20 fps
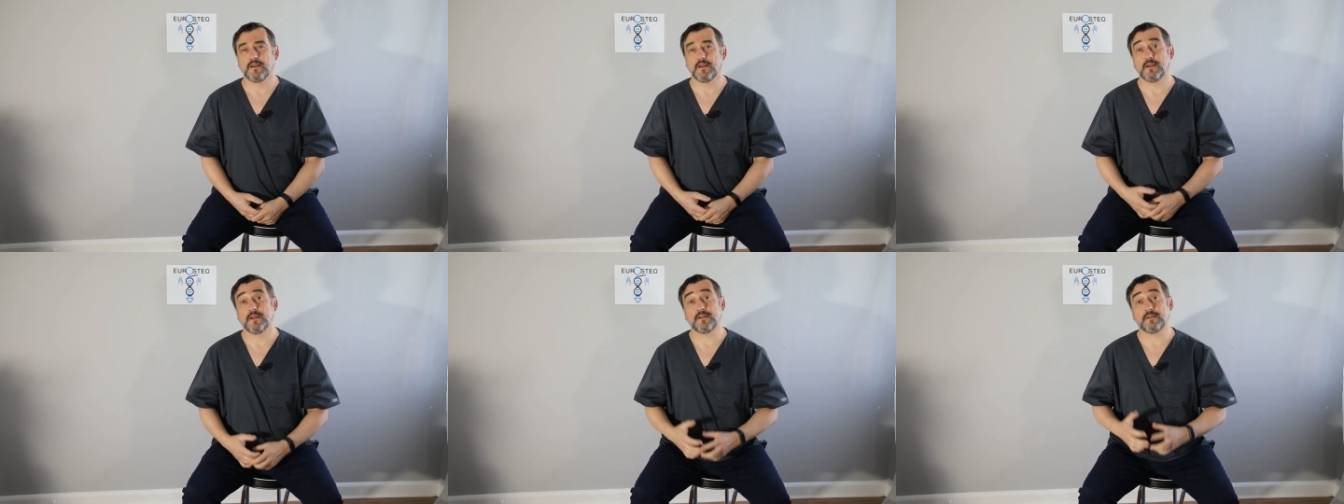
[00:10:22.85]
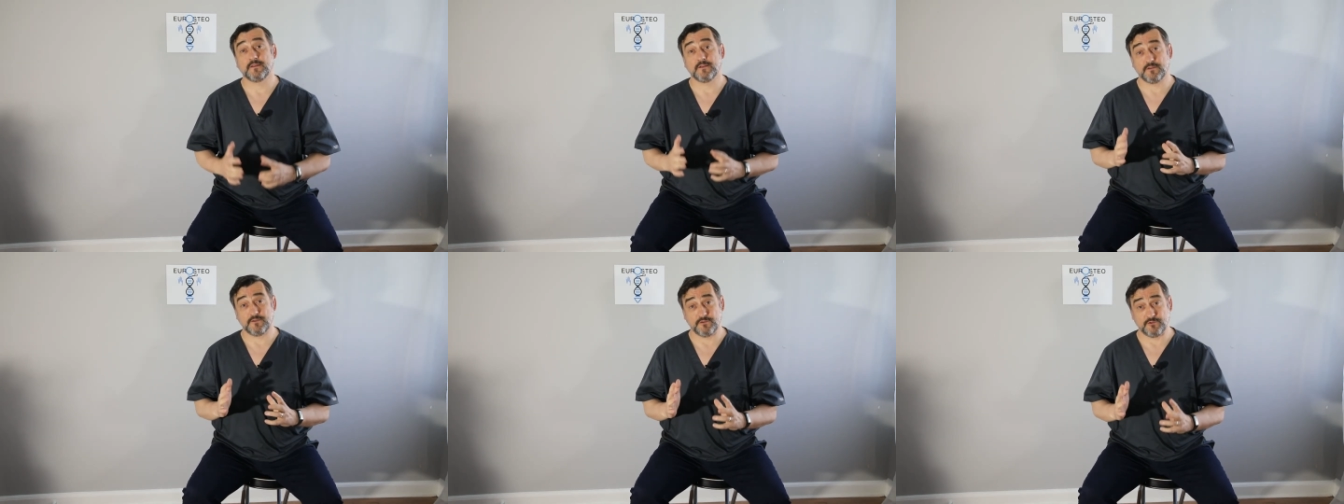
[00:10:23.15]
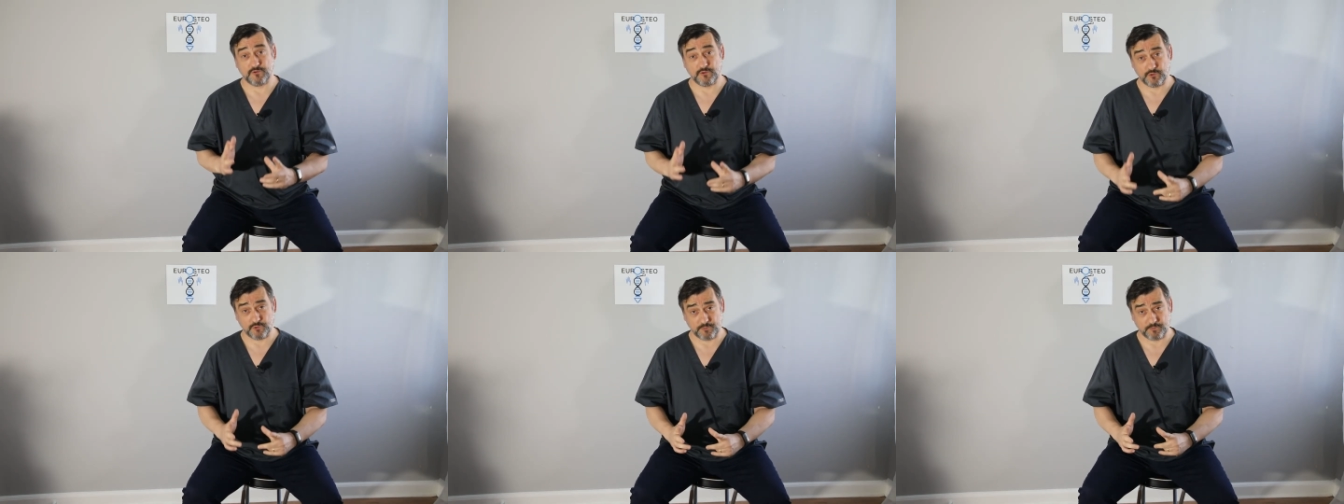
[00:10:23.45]
and
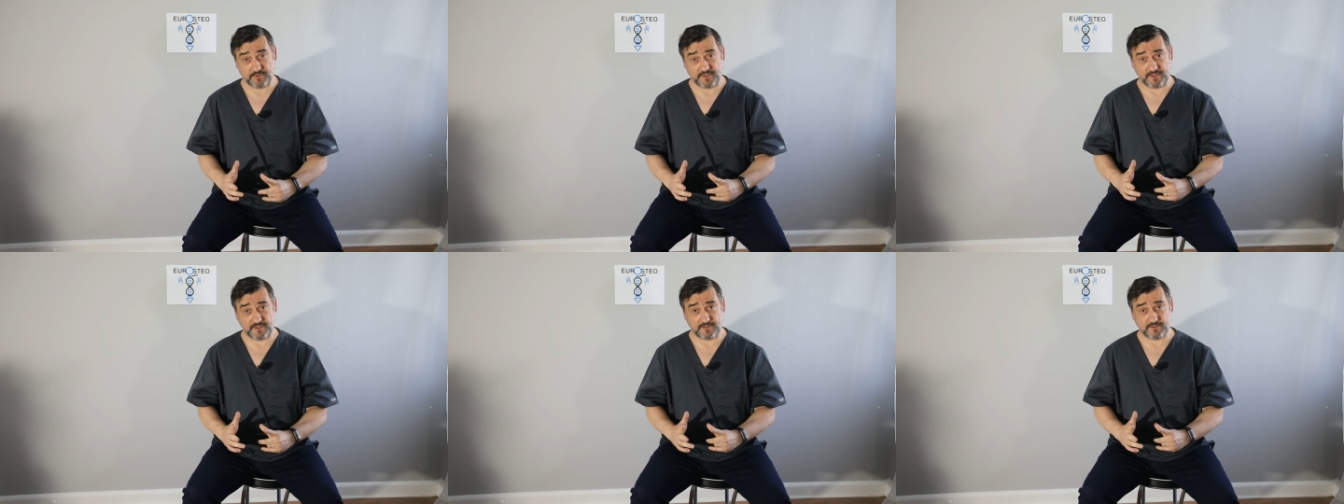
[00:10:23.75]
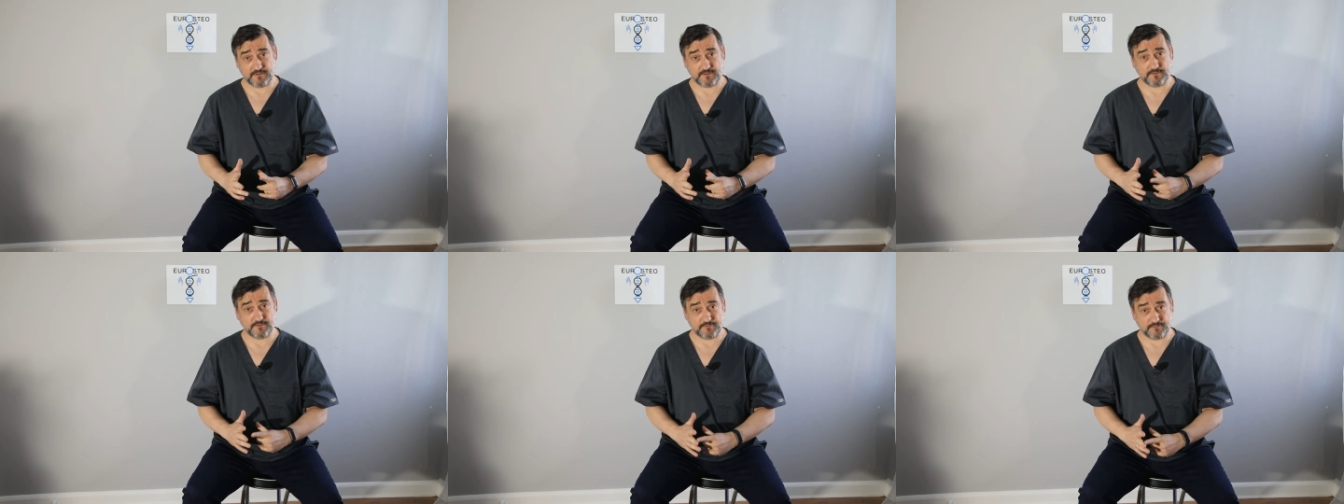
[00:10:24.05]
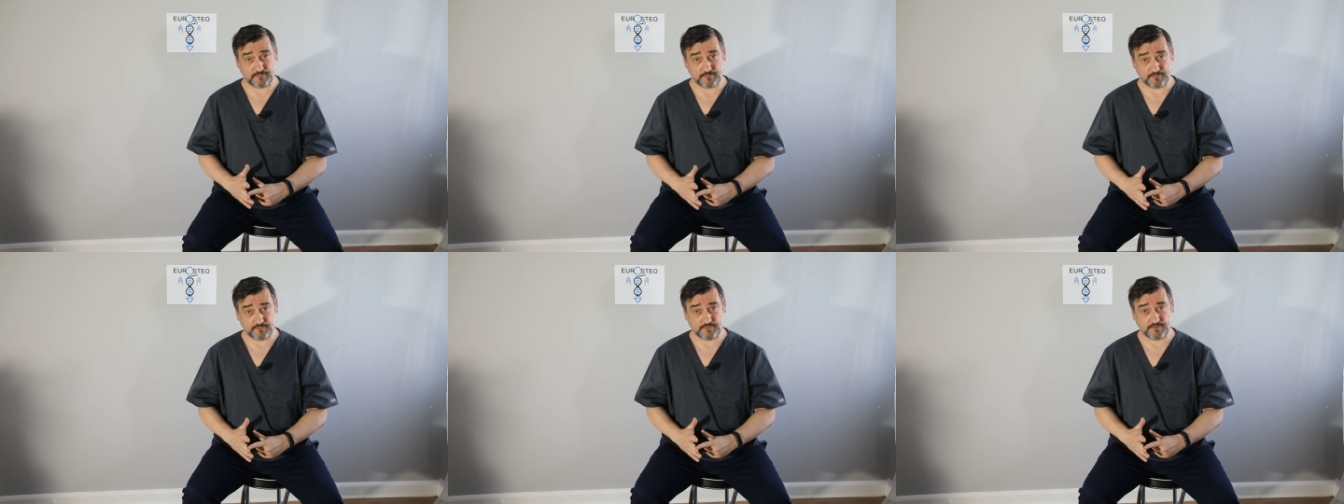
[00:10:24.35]
no pain,
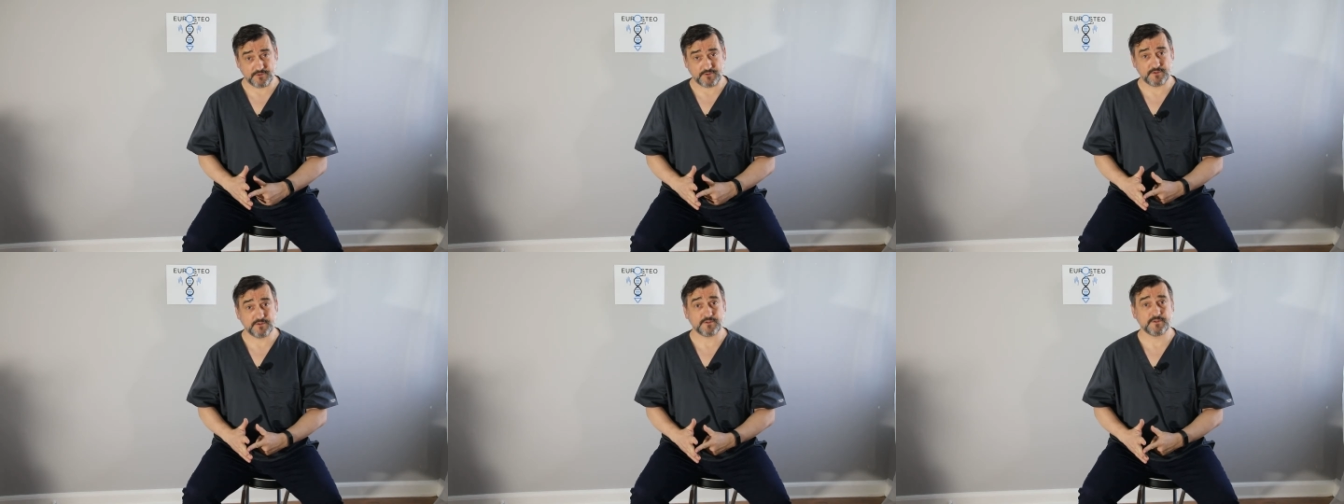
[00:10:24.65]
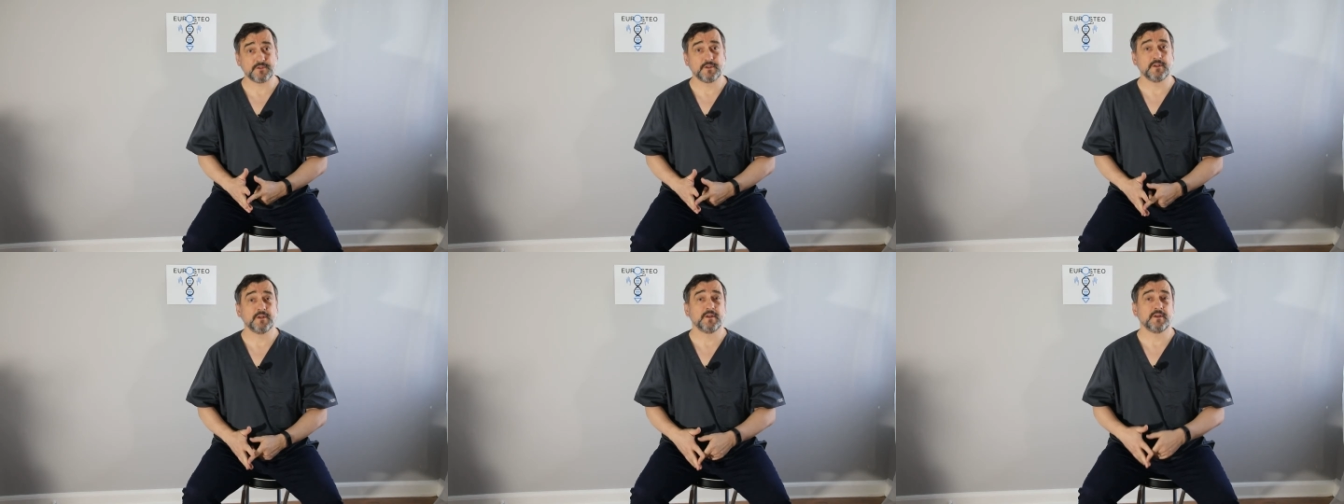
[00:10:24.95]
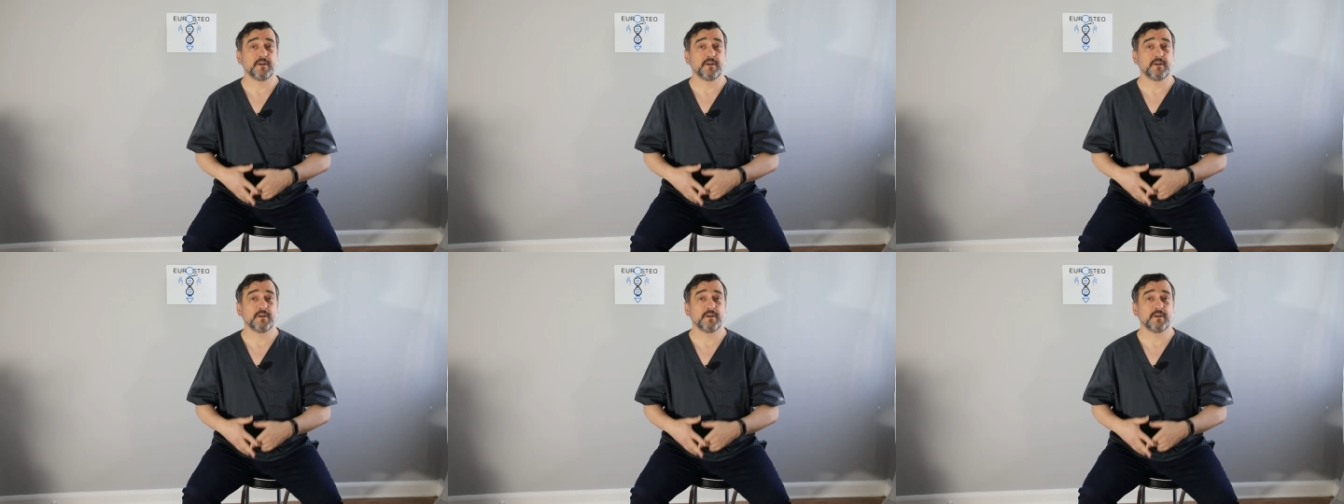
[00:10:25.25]
of course.